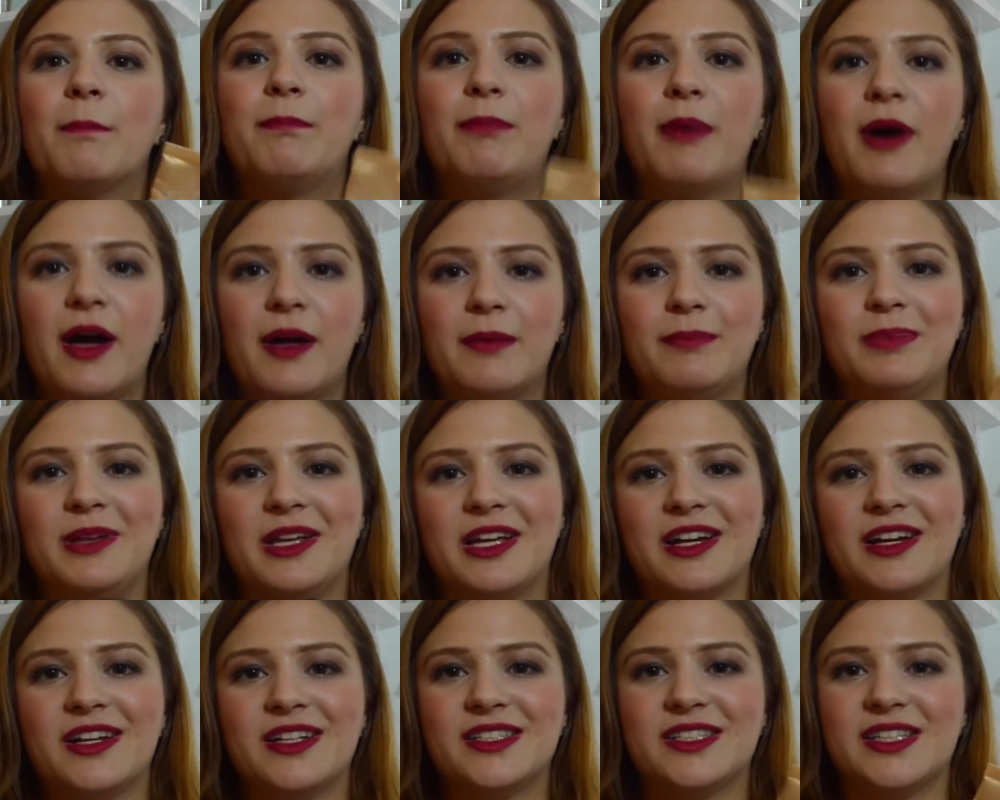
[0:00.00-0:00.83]
But
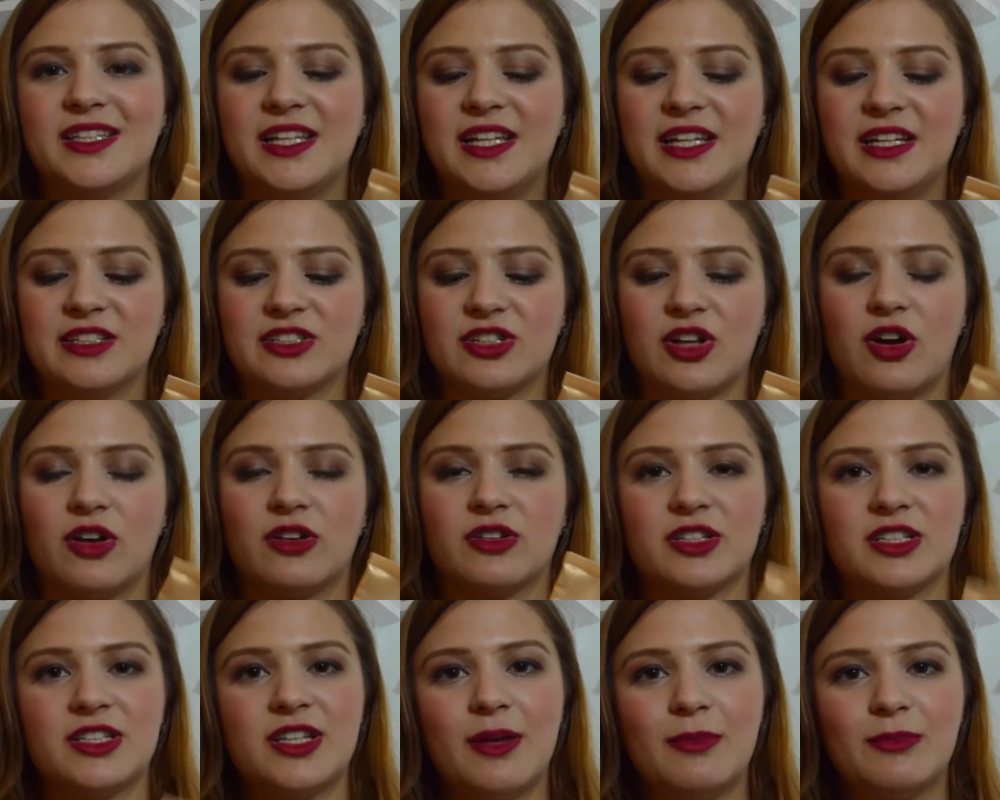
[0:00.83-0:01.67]
because these
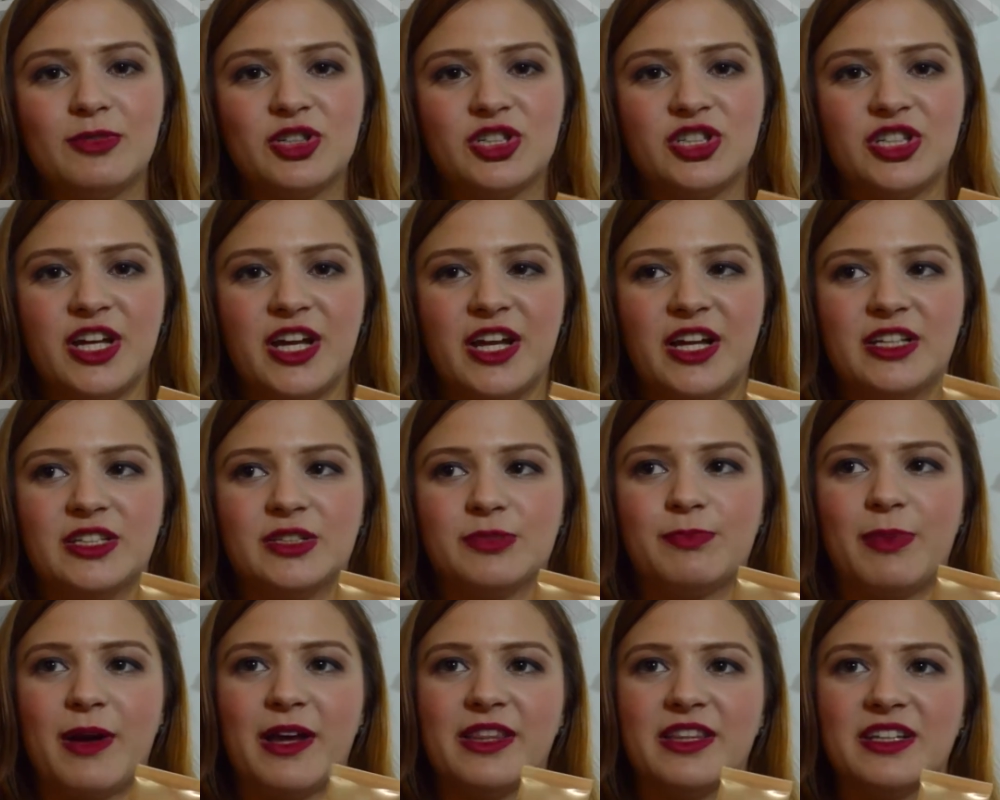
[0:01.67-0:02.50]
are summer
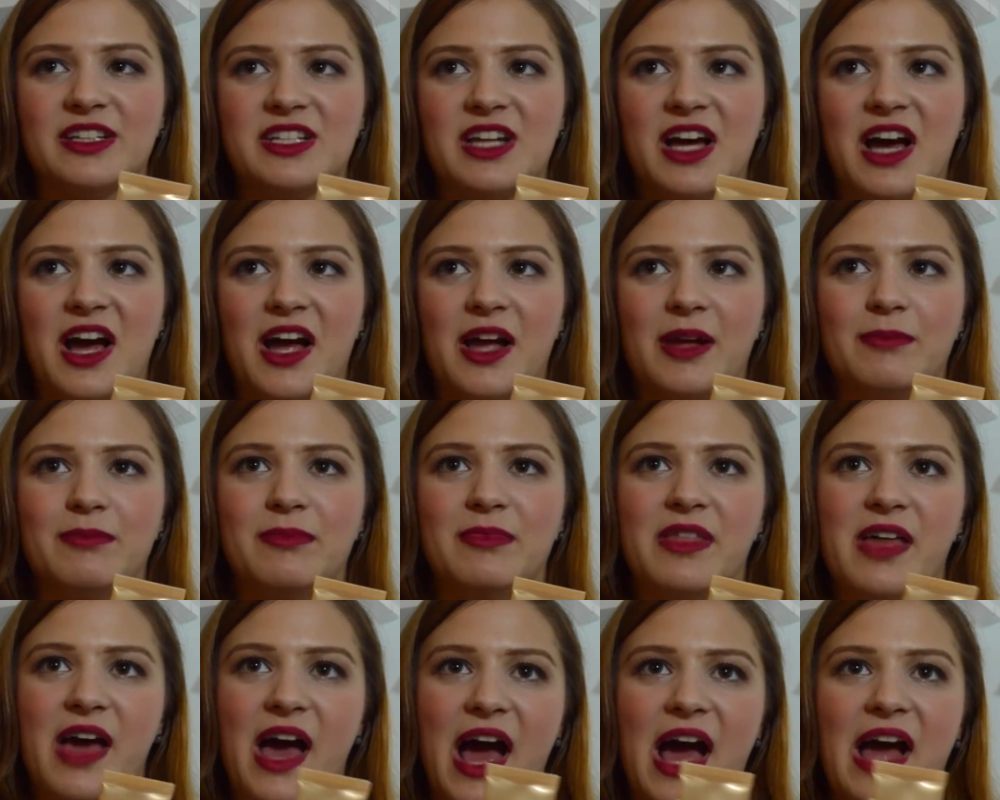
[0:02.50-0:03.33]
shades, by the
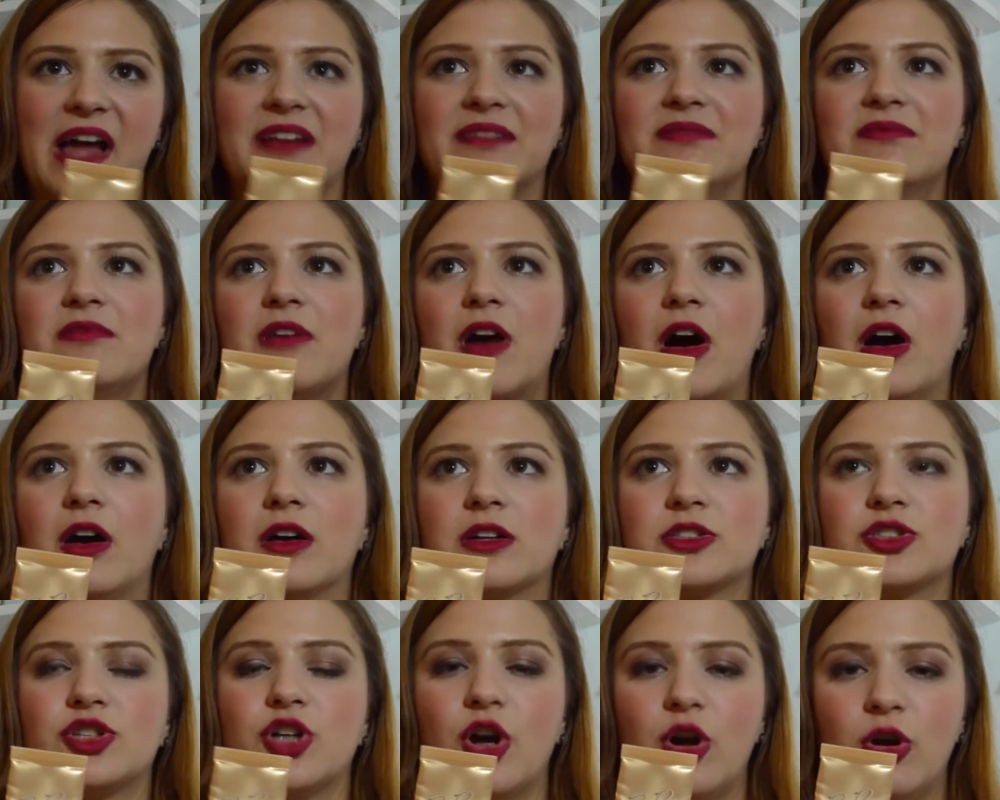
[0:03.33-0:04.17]
time that
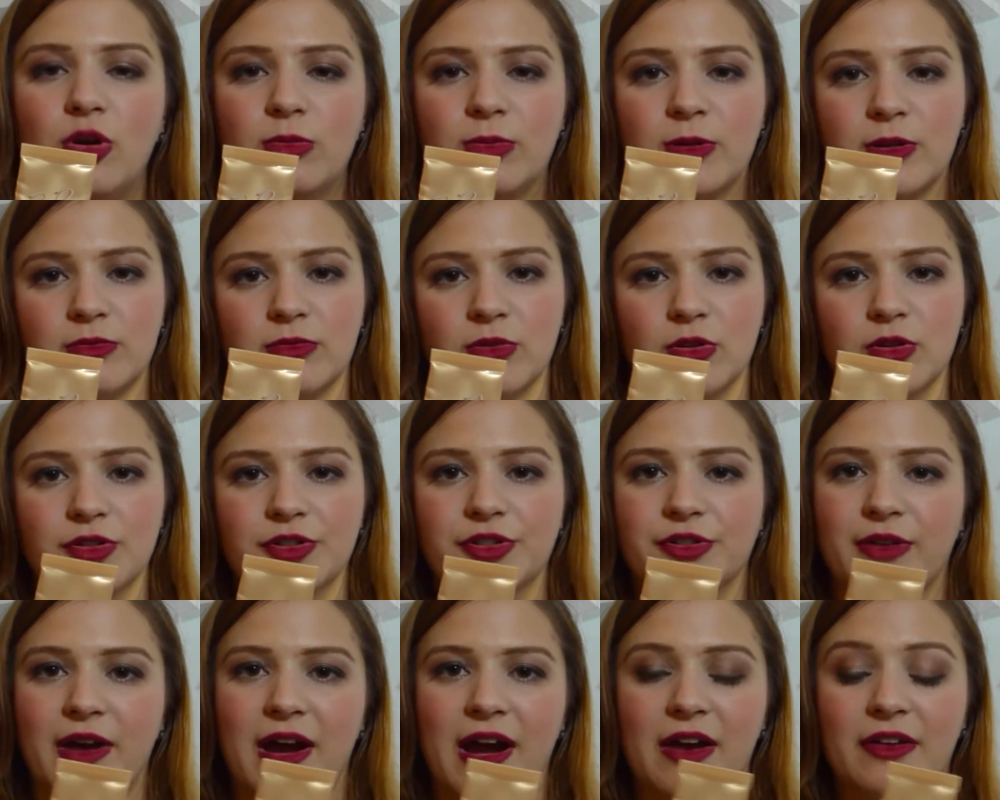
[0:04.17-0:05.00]
October
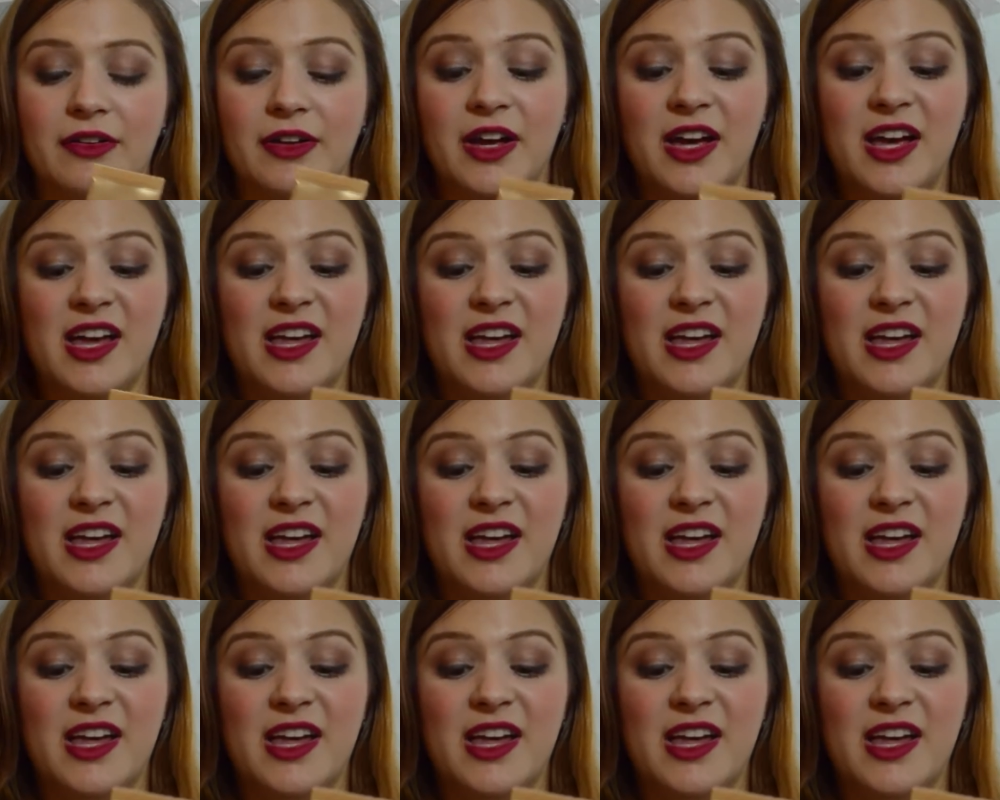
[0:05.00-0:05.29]
rolled around,